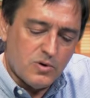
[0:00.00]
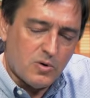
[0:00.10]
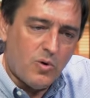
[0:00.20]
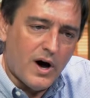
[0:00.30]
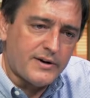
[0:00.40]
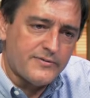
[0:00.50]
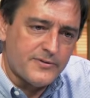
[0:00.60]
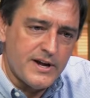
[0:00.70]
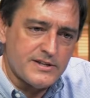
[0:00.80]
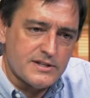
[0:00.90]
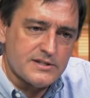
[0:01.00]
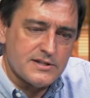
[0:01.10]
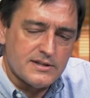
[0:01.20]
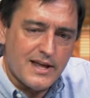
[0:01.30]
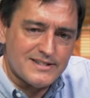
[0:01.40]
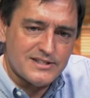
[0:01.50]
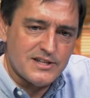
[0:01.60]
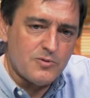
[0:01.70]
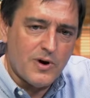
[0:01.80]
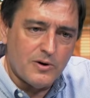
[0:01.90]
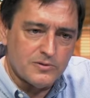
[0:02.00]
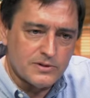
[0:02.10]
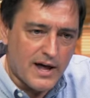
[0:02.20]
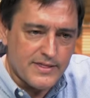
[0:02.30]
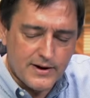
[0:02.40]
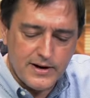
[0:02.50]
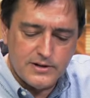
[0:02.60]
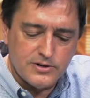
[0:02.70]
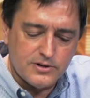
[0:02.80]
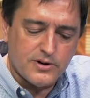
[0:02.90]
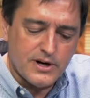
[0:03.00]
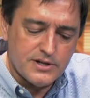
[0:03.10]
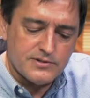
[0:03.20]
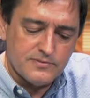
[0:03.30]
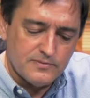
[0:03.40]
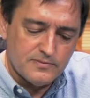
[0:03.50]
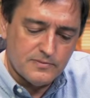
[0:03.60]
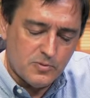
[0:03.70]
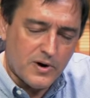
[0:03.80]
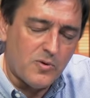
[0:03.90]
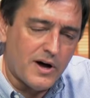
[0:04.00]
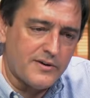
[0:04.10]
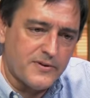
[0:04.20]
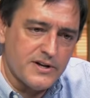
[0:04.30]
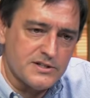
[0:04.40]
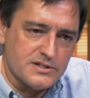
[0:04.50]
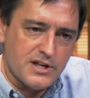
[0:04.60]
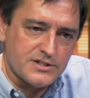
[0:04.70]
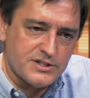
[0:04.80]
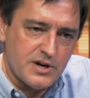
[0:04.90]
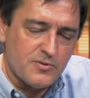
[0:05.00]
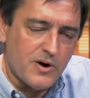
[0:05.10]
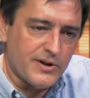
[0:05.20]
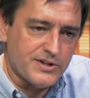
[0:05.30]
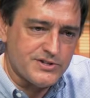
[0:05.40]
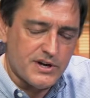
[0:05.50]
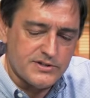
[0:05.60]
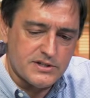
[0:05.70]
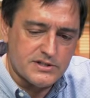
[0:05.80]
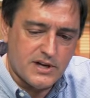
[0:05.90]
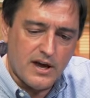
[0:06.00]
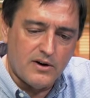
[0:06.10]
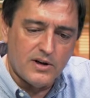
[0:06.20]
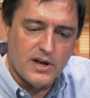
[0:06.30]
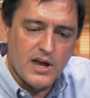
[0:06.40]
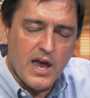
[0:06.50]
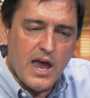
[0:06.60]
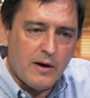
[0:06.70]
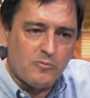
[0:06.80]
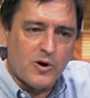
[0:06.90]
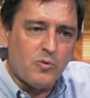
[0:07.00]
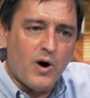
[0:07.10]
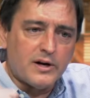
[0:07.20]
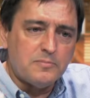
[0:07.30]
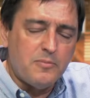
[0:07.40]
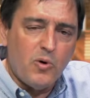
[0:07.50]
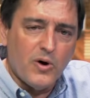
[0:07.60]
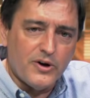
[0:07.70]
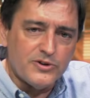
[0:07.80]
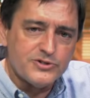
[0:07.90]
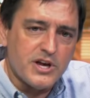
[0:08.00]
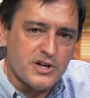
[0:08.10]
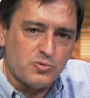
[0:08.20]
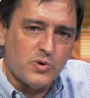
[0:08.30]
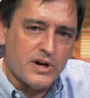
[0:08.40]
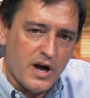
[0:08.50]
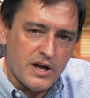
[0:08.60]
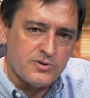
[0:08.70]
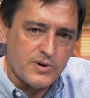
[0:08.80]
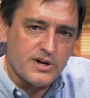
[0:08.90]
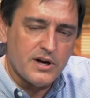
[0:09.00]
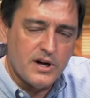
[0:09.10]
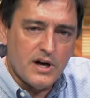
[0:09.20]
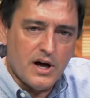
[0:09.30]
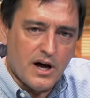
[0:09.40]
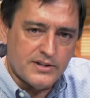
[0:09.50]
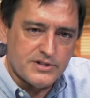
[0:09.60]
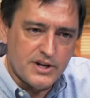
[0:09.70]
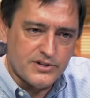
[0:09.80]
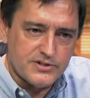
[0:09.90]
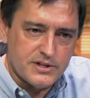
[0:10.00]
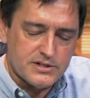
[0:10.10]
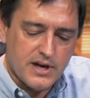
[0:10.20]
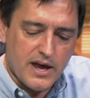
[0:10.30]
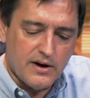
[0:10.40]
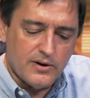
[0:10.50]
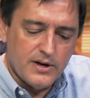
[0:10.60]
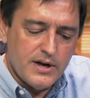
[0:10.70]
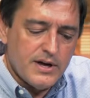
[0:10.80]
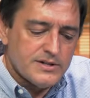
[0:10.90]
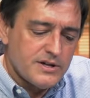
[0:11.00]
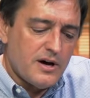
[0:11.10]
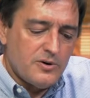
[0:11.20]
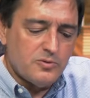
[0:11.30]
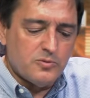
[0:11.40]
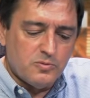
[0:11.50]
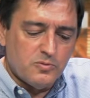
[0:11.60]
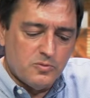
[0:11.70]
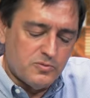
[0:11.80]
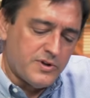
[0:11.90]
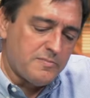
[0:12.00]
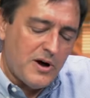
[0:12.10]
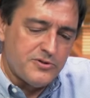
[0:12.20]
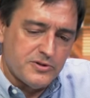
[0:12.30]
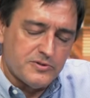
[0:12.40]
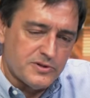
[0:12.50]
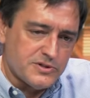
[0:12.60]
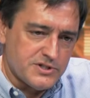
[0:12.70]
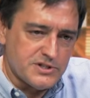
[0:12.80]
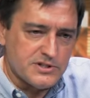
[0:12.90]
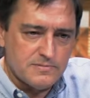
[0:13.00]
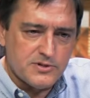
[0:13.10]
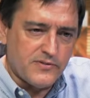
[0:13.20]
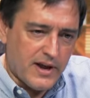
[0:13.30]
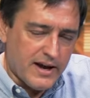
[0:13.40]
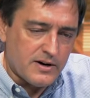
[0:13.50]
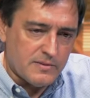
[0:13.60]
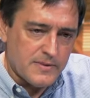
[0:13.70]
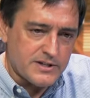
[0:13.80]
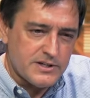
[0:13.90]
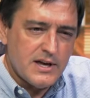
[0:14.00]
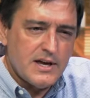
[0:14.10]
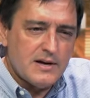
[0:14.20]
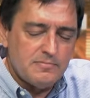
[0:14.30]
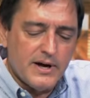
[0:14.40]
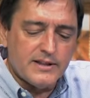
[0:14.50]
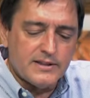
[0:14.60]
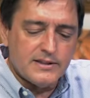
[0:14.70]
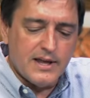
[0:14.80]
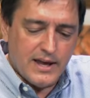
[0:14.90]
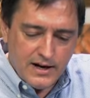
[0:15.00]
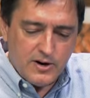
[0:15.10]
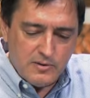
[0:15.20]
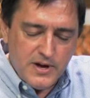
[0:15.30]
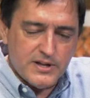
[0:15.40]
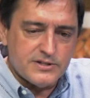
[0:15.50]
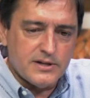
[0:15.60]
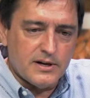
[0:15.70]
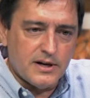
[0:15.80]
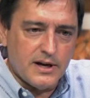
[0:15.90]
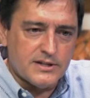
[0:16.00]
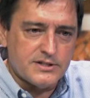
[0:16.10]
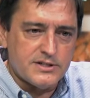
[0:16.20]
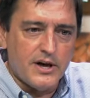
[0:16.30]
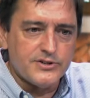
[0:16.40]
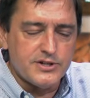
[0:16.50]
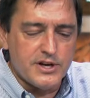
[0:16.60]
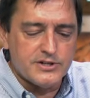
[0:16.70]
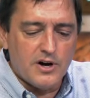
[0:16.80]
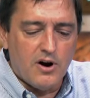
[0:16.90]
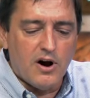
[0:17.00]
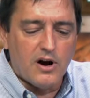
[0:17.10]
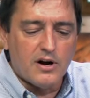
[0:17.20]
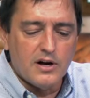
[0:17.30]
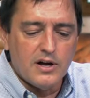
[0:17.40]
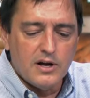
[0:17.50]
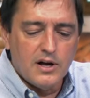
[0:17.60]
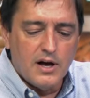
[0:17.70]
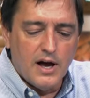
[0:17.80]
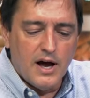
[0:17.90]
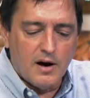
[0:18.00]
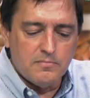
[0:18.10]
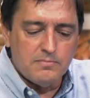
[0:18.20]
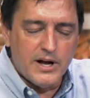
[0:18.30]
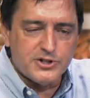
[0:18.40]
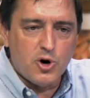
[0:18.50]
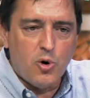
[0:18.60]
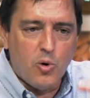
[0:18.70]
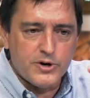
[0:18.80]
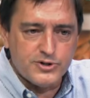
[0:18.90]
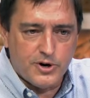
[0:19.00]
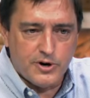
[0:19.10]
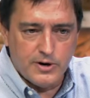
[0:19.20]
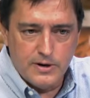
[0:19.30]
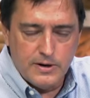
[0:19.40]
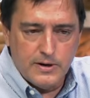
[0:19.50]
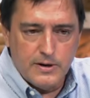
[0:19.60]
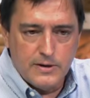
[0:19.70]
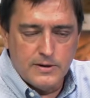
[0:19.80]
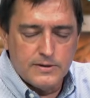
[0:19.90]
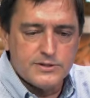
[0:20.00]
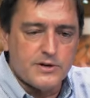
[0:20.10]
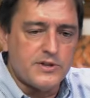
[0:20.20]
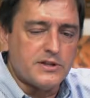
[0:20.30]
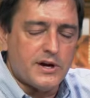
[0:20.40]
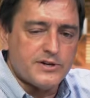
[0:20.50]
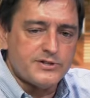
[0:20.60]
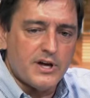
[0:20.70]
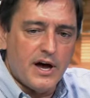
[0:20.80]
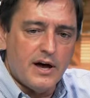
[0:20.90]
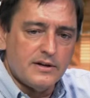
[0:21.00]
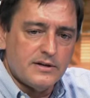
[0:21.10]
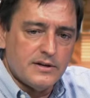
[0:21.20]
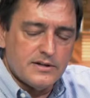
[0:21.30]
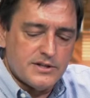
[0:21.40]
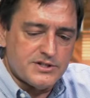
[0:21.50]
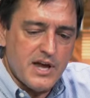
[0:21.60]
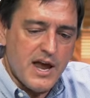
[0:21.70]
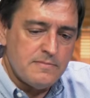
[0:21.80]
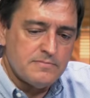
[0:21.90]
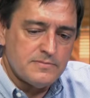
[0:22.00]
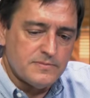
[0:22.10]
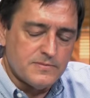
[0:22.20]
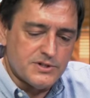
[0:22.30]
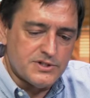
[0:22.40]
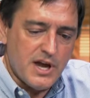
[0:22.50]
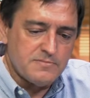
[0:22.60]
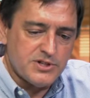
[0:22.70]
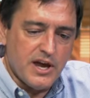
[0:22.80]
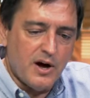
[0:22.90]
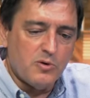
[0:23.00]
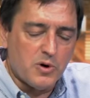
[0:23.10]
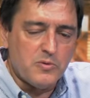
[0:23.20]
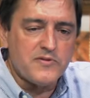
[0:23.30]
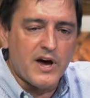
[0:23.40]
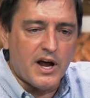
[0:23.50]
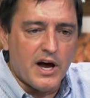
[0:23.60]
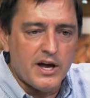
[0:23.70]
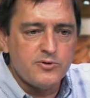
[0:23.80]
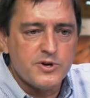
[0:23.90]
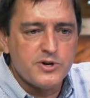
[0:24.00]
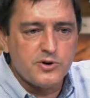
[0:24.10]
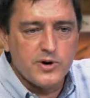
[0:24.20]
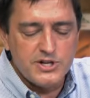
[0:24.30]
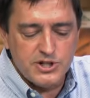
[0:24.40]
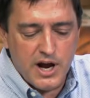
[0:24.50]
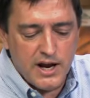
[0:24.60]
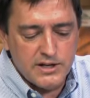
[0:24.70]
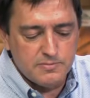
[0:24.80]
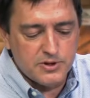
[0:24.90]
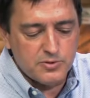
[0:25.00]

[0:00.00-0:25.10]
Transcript: where water freezes, that's zero, not thirty-two degrees. Where water freezes, that's zero on the Celsius scale. And where water boils is one hundred on the Celsius scale. So they're both systems of increments, but the increments in Celsius are, are much coarser, so that there's uh, the, same, the same scale where we've got a one hundred degree change